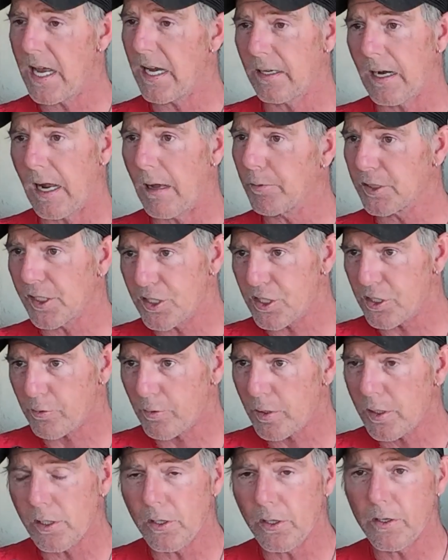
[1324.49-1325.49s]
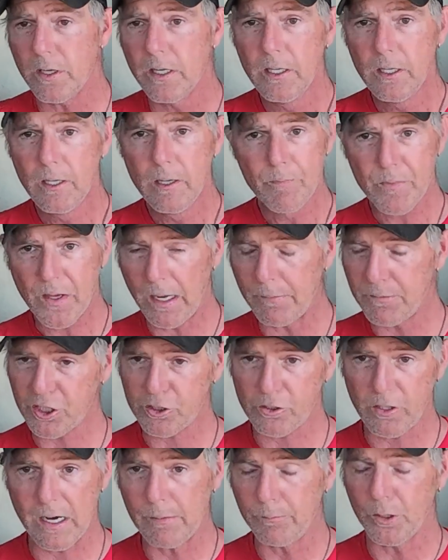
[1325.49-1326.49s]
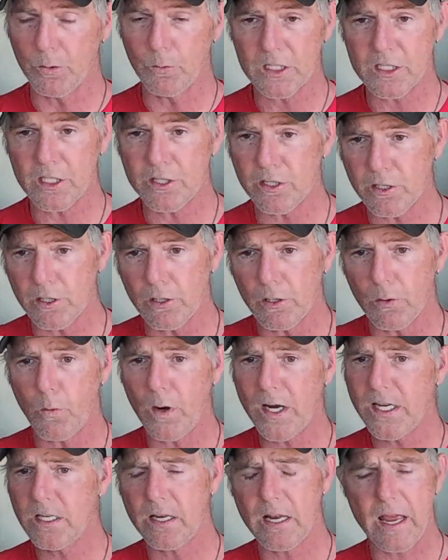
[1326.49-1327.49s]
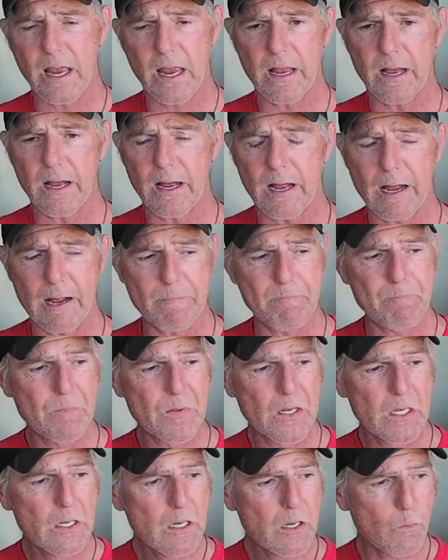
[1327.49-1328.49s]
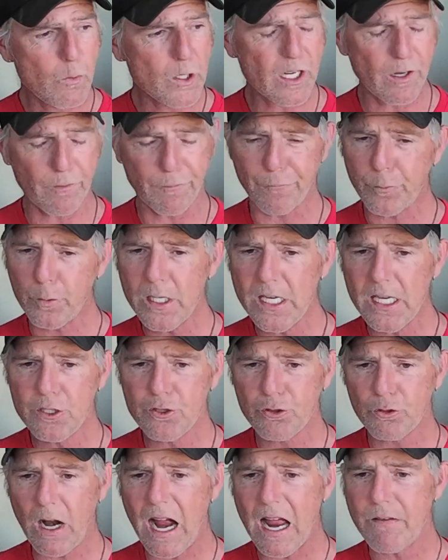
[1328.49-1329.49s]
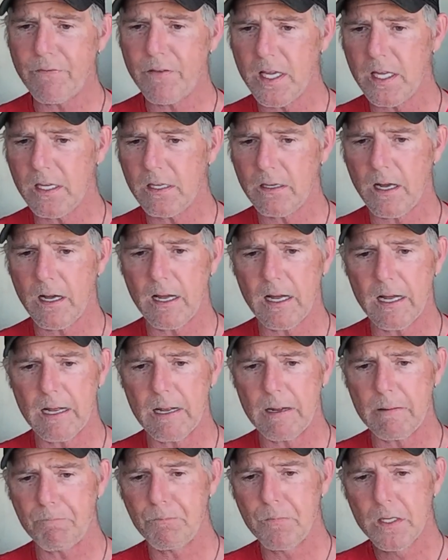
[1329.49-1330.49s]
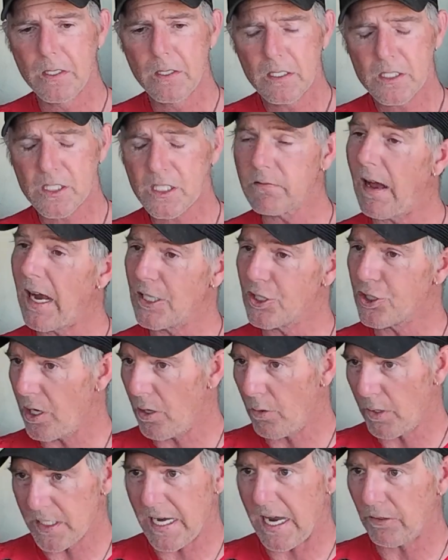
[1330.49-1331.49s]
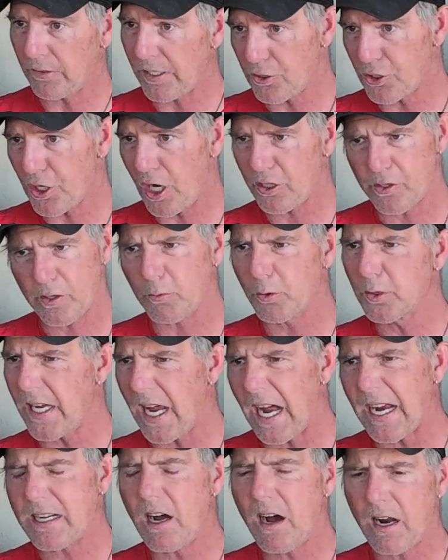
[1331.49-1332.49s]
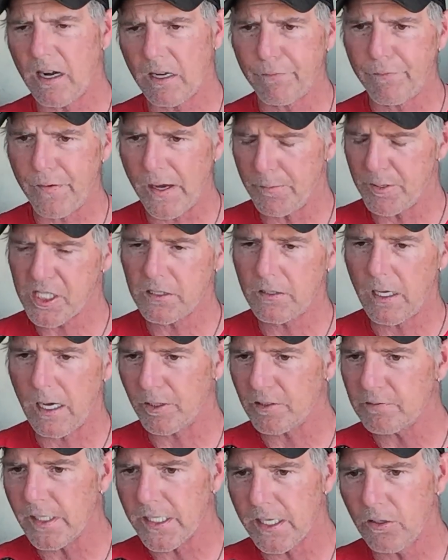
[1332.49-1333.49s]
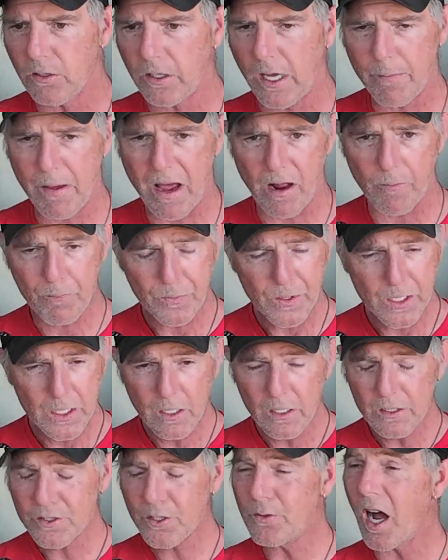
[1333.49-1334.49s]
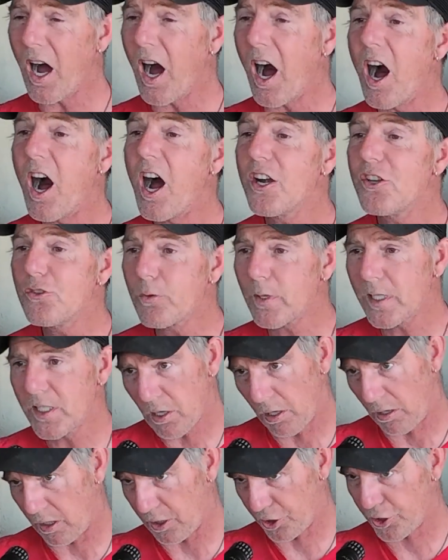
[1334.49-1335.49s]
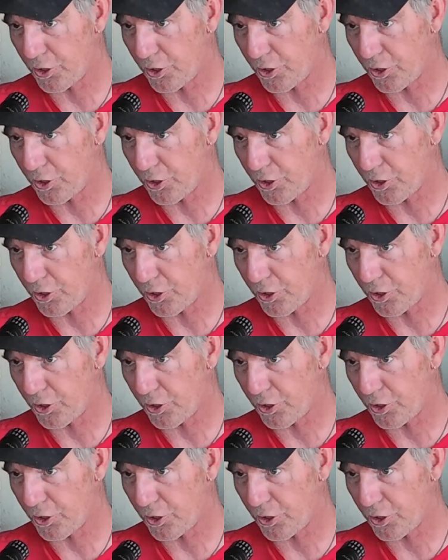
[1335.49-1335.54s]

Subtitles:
economically screwed, I'm scrambling what to do. We did a free drive-in slideshow in downtown Joshua. Really iconic, famous climber, Lynn Hill came out. Dude, 100 cars